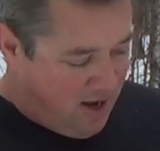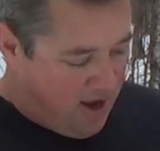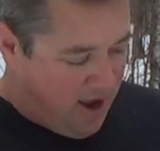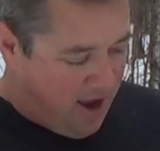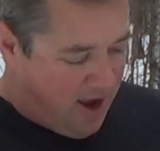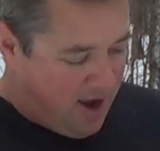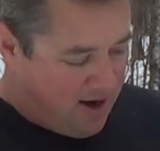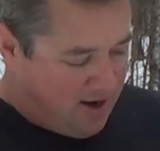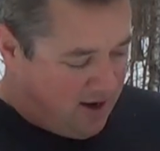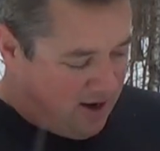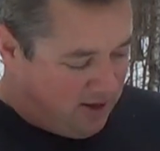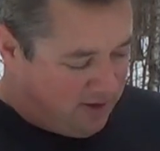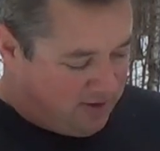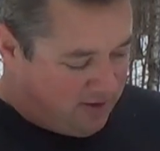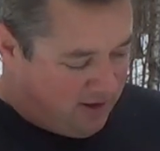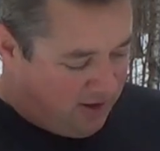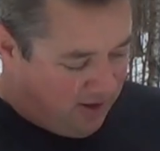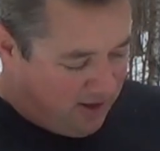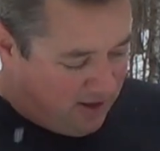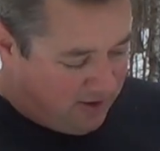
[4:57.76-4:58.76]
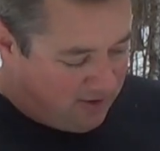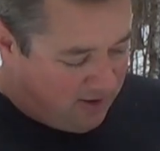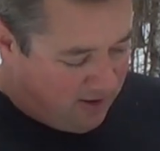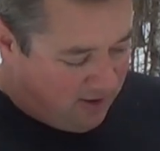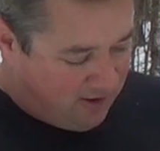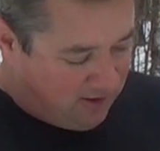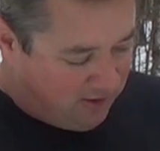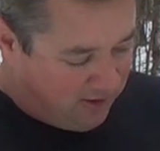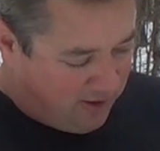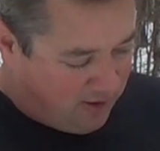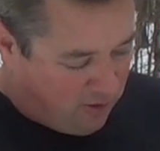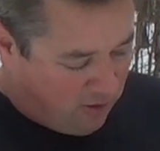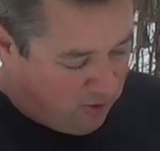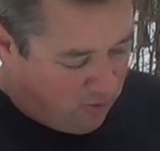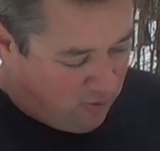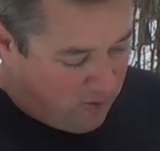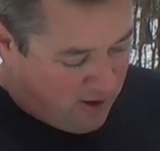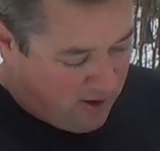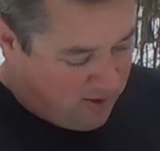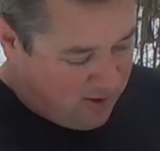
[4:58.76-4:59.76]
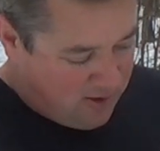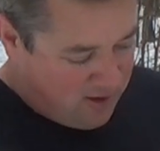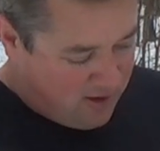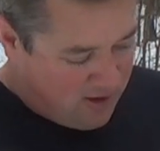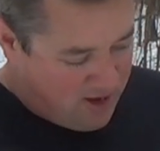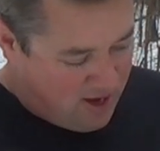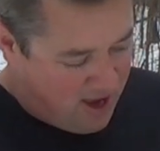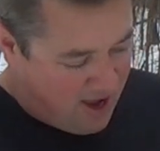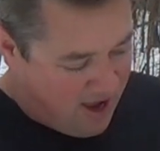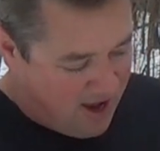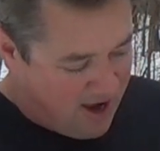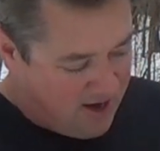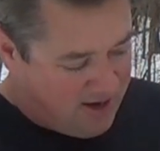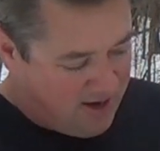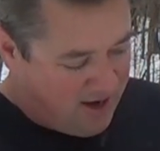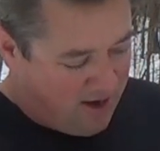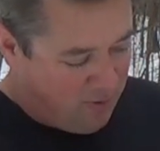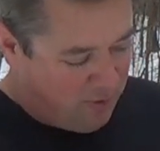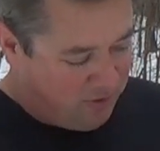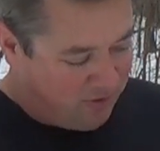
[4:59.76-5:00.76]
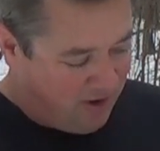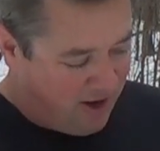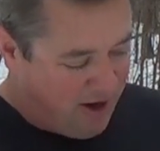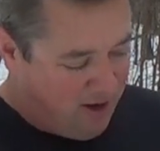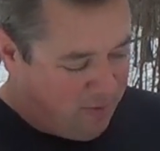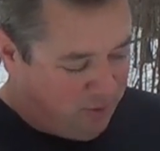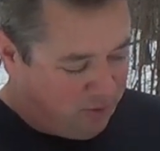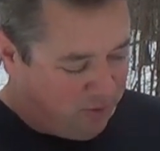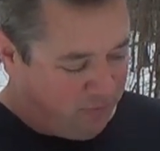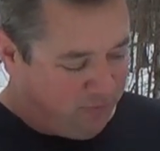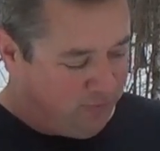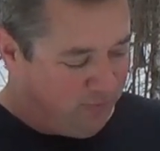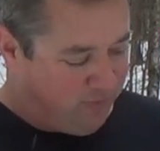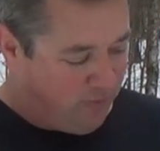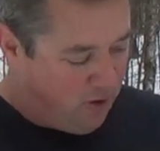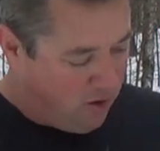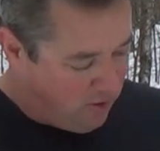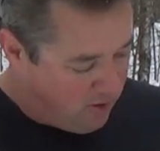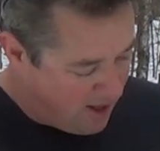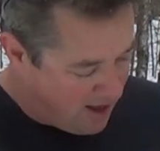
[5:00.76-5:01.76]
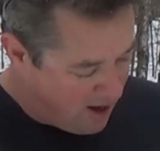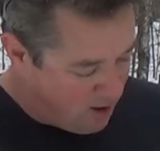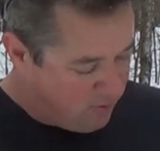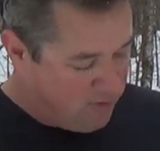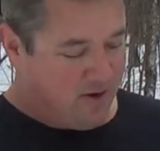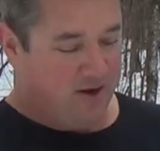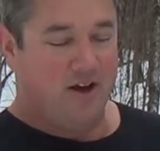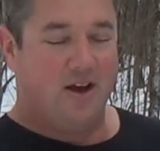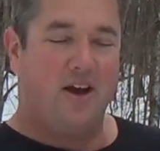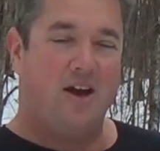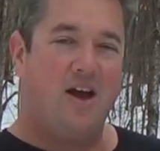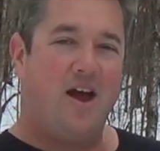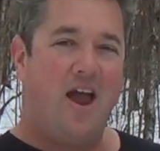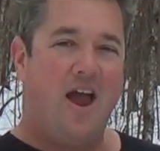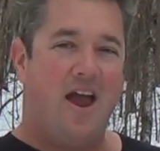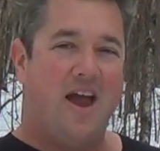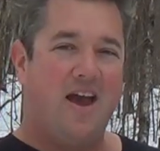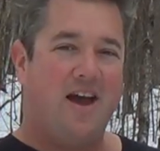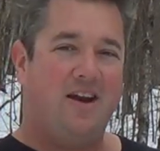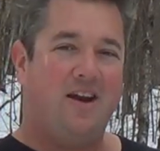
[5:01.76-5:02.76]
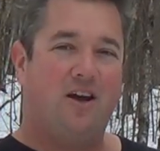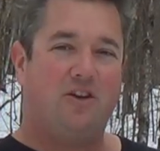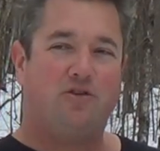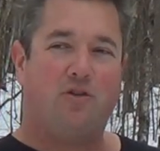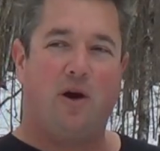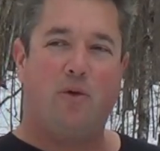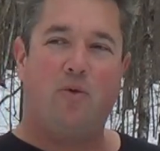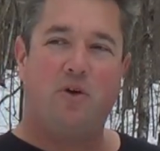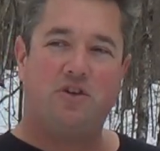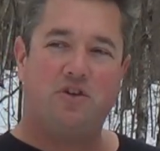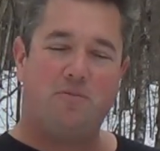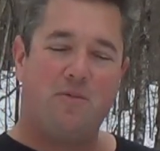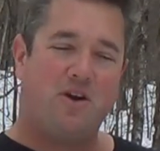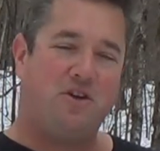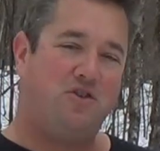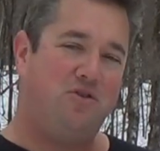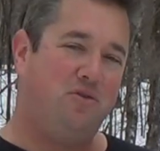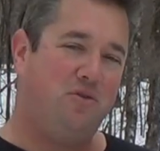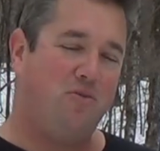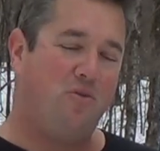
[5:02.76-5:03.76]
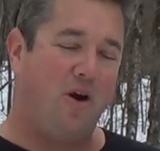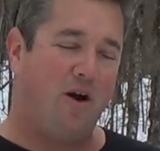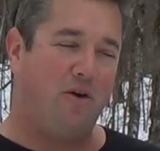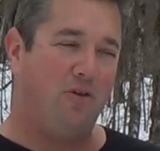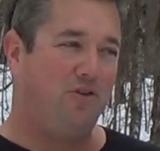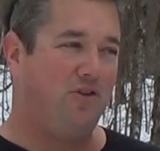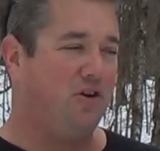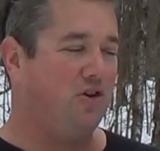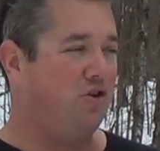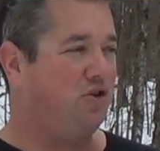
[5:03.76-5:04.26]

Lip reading: and it didn't click all the way, and it was able to fall out. And so I went to my shoot where I was going